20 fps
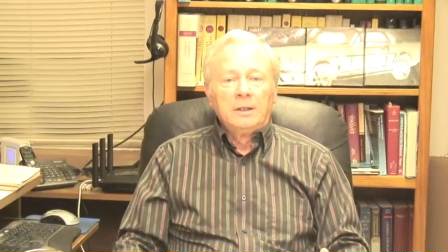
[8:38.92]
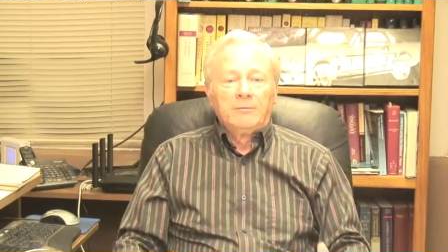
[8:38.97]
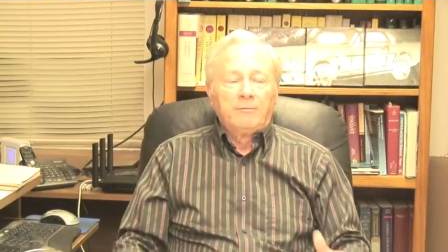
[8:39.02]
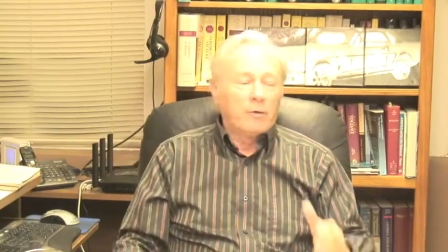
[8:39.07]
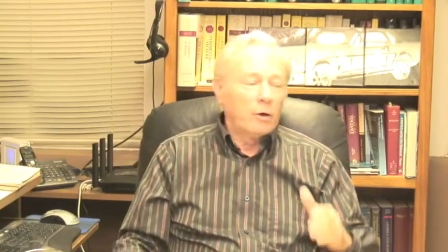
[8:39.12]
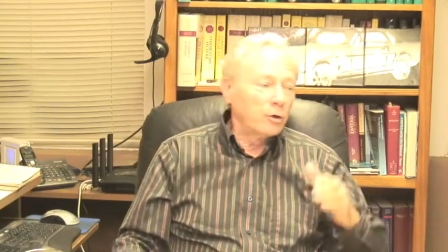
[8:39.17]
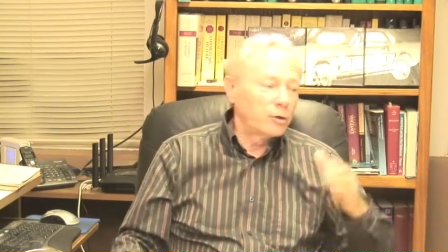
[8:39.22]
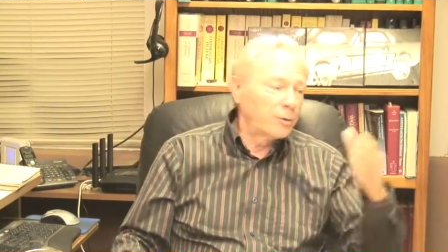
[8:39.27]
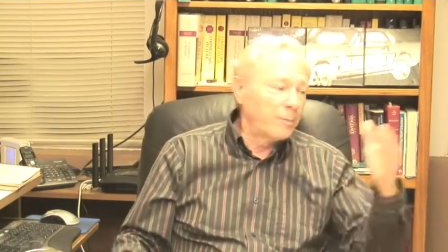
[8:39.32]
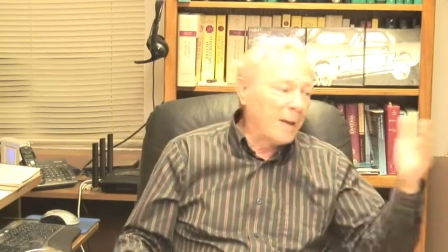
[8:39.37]

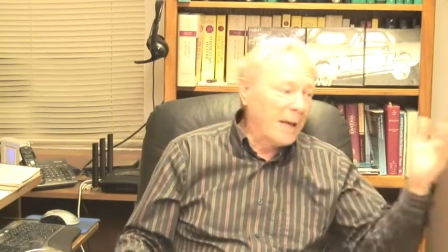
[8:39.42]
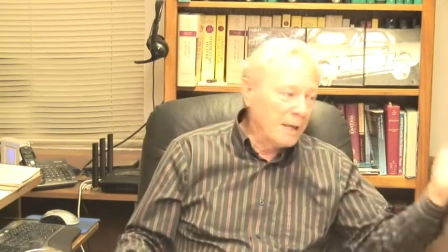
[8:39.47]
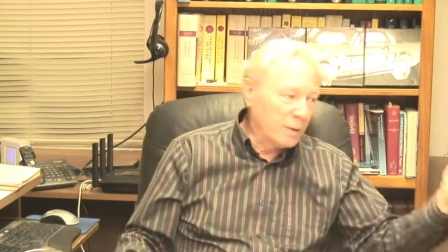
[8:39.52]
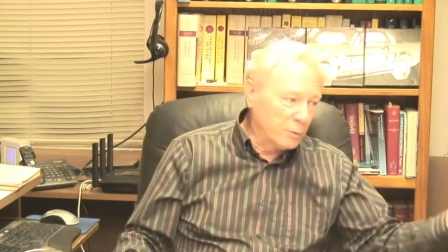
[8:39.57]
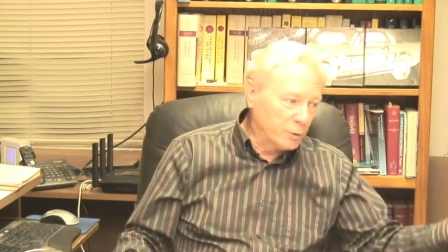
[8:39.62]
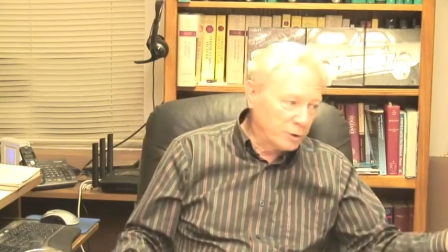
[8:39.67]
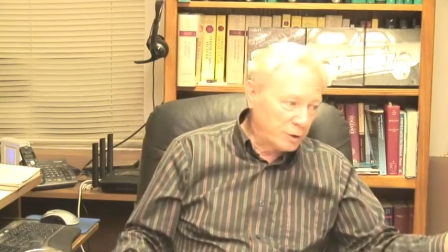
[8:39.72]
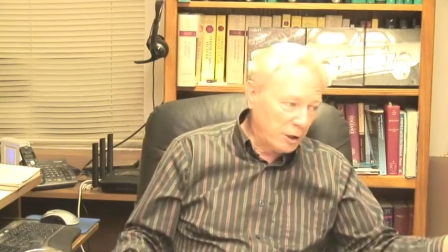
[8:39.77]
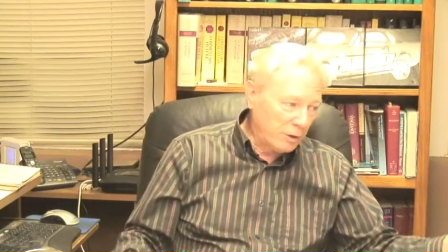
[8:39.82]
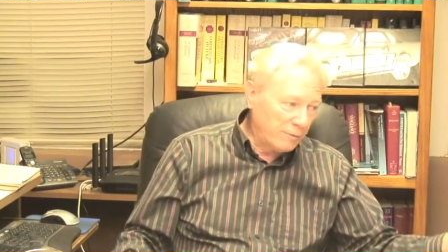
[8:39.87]
First man
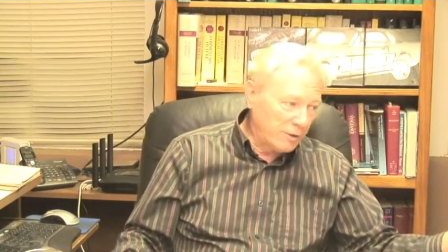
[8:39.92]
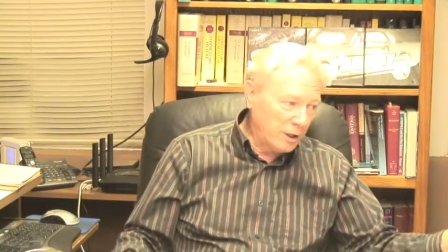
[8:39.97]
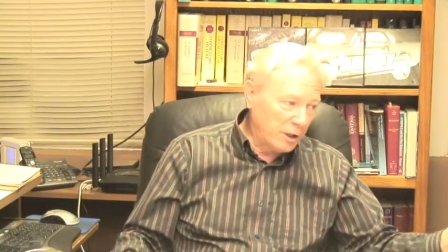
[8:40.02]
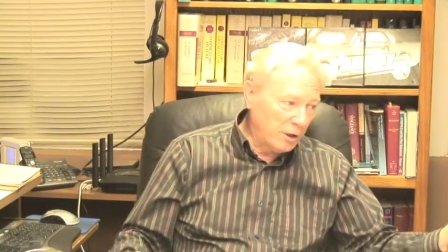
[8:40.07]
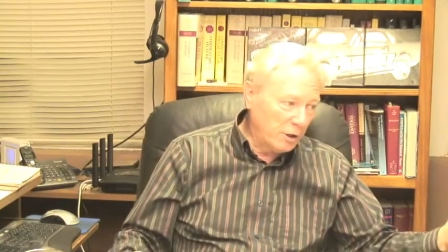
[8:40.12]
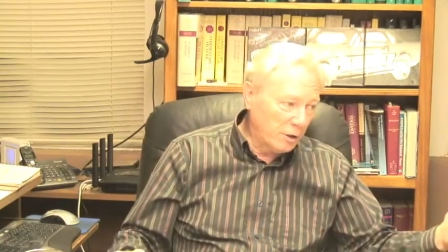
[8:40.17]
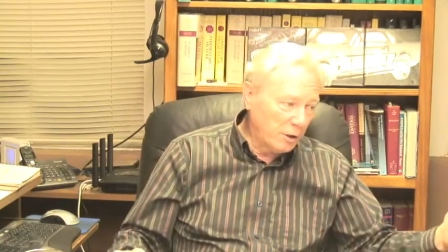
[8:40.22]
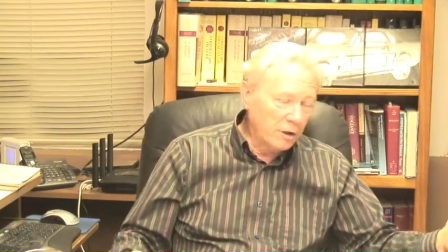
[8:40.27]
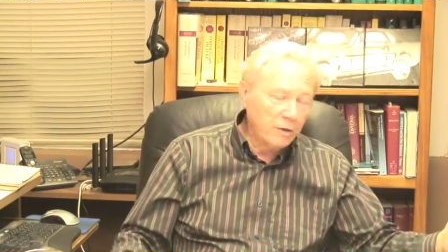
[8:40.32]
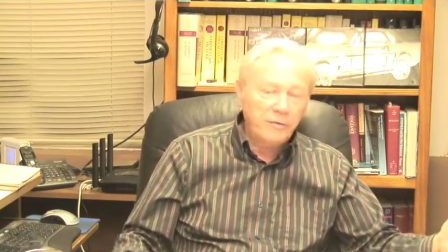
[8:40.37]
was of the
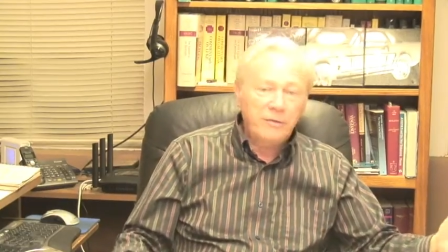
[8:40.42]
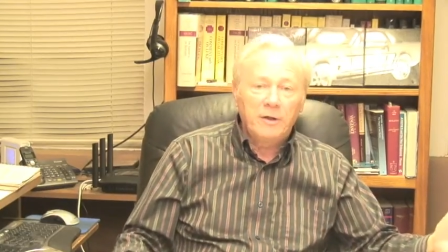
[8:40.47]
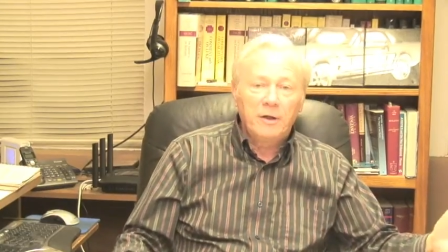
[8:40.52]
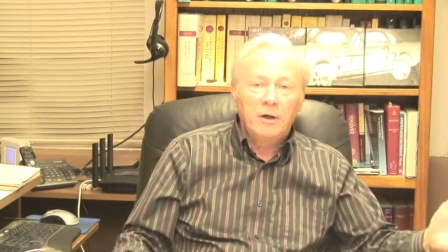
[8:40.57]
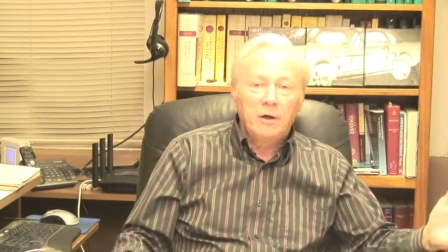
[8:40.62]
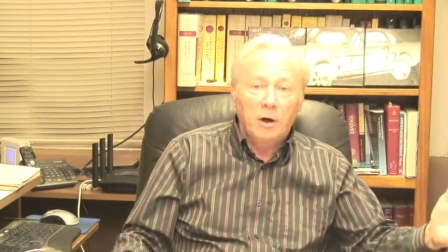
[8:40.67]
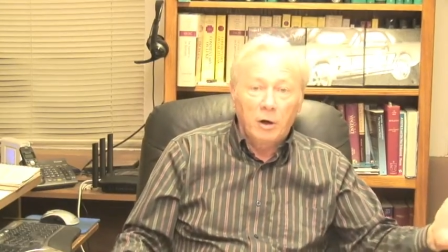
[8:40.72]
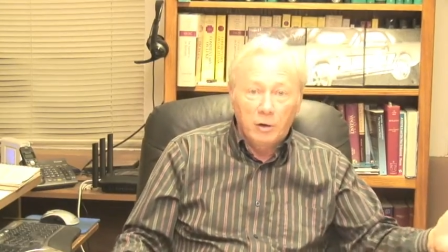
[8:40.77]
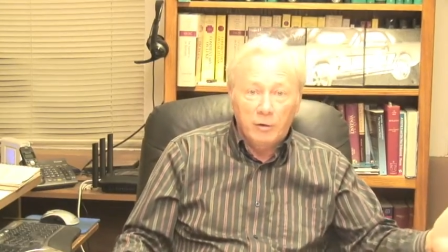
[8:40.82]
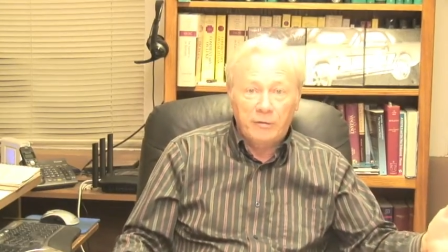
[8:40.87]
earth,
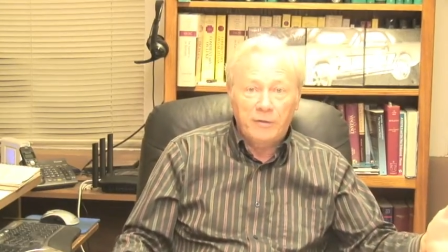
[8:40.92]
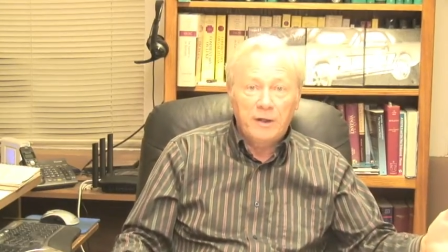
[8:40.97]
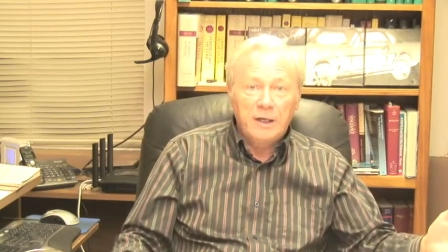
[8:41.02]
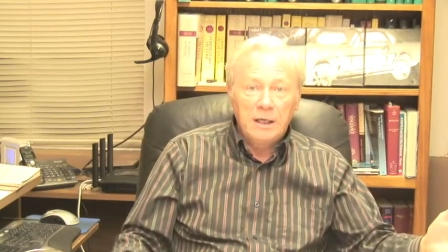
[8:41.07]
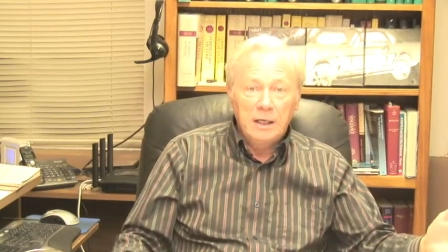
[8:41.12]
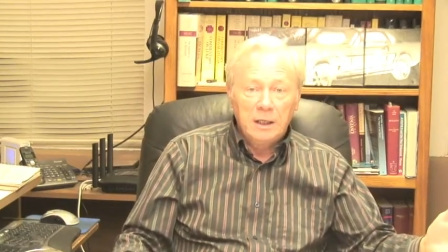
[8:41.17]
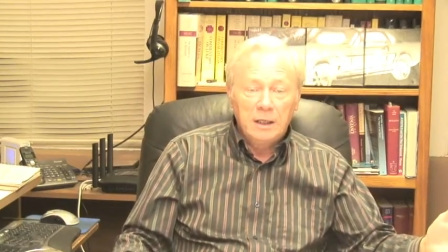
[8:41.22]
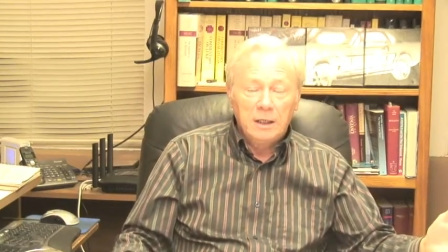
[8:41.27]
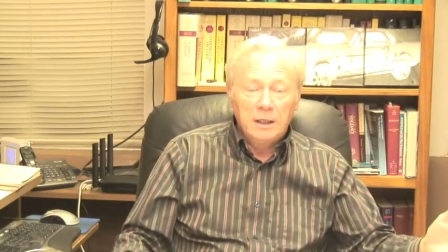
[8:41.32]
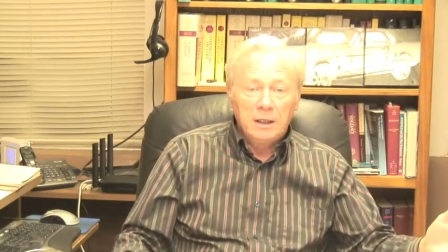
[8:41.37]

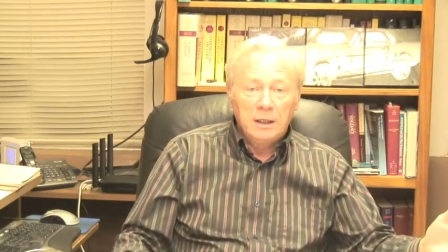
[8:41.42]
earthy.